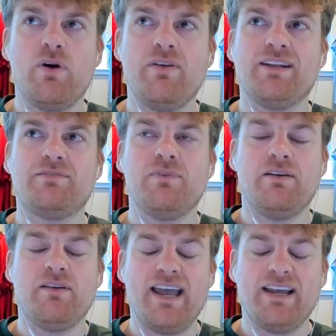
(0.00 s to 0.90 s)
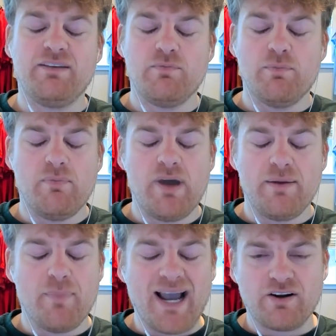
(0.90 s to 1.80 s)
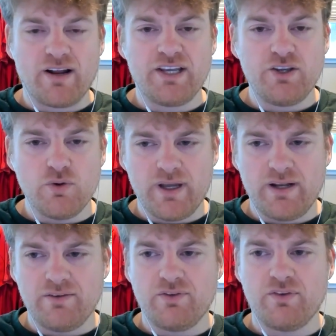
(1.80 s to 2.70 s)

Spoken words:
a minor, a human,